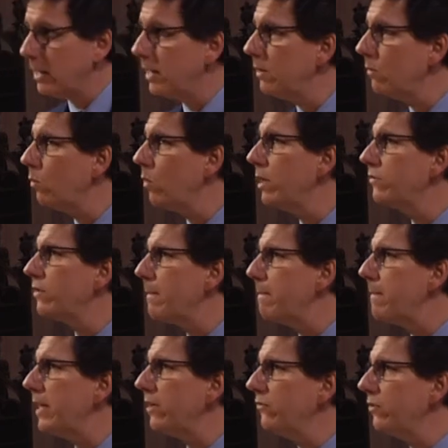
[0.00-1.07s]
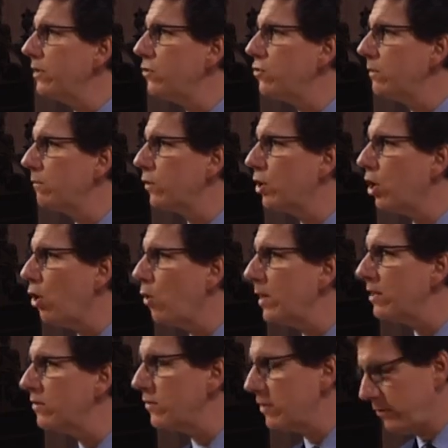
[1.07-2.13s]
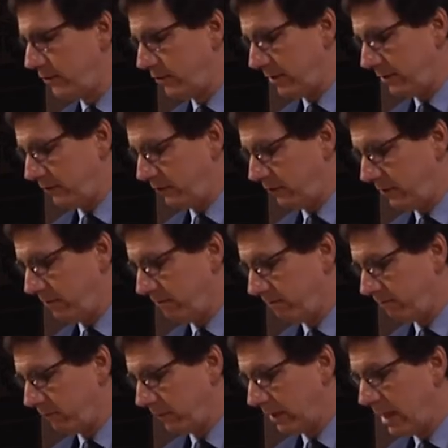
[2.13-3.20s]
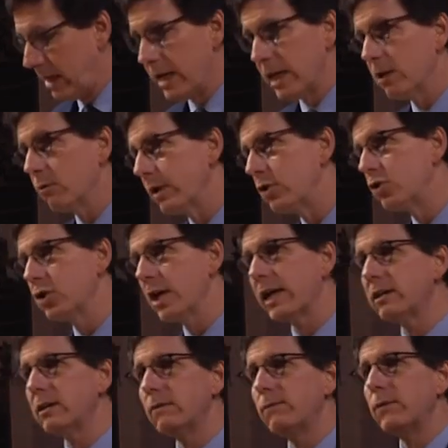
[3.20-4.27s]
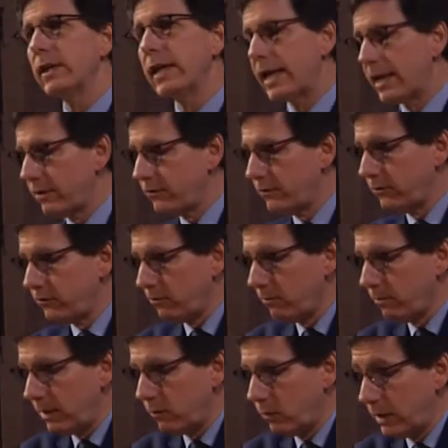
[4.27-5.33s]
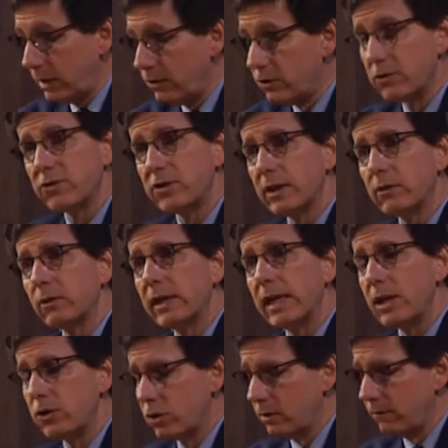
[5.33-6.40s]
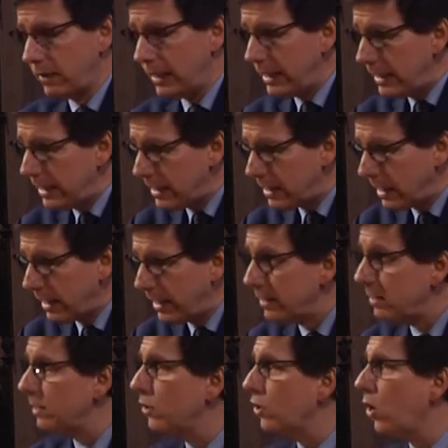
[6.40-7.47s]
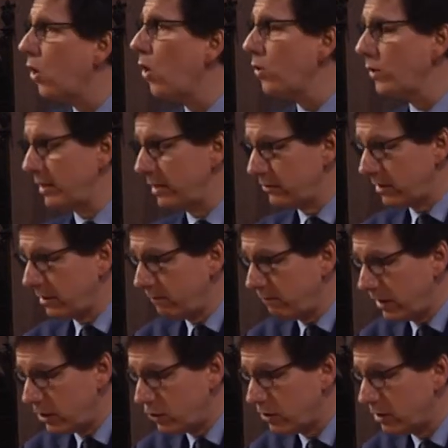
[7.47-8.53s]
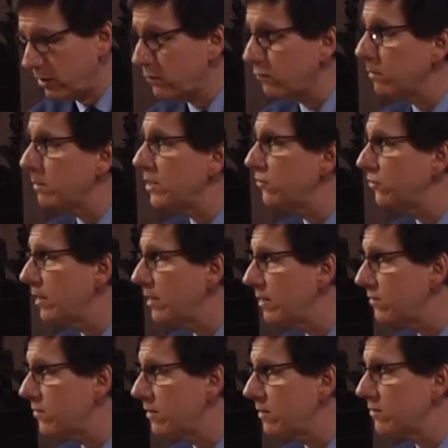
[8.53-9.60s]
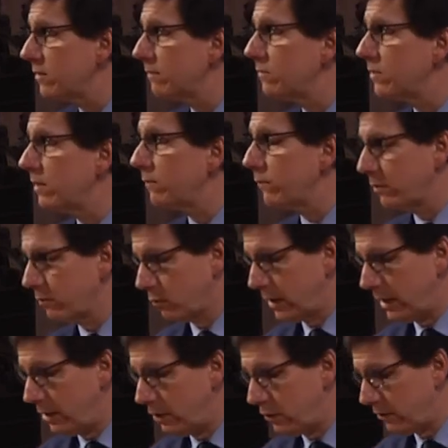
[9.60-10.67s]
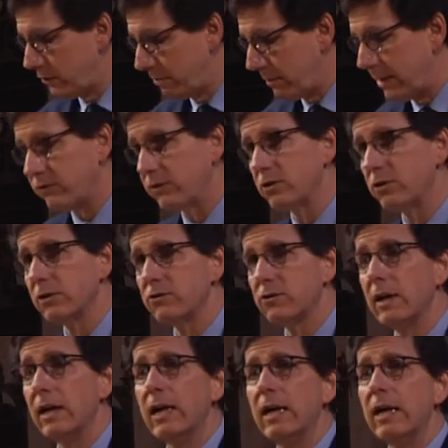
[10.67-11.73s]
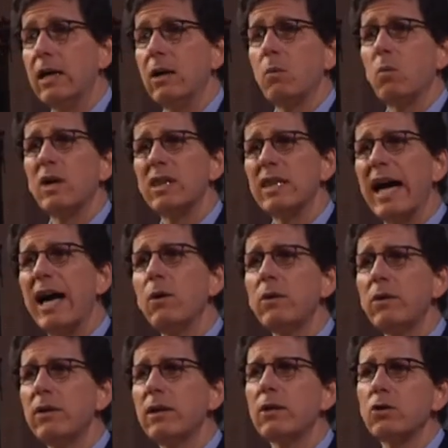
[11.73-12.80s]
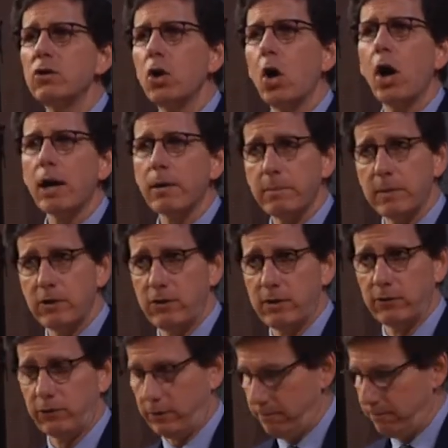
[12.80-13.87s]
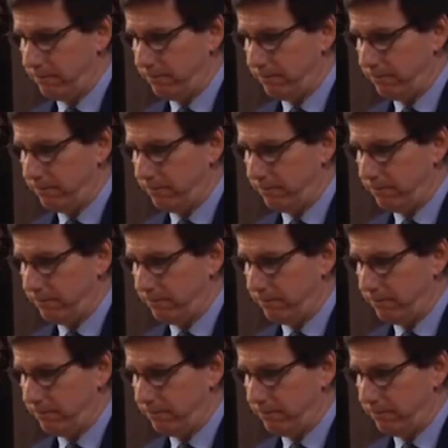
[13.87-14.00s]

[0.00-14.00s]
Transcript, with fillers: It was a message of coexistence. He rejected fanaticism and religious segregation of any kind and called his convictions from a synthesis of different religious messages without their dogmatism.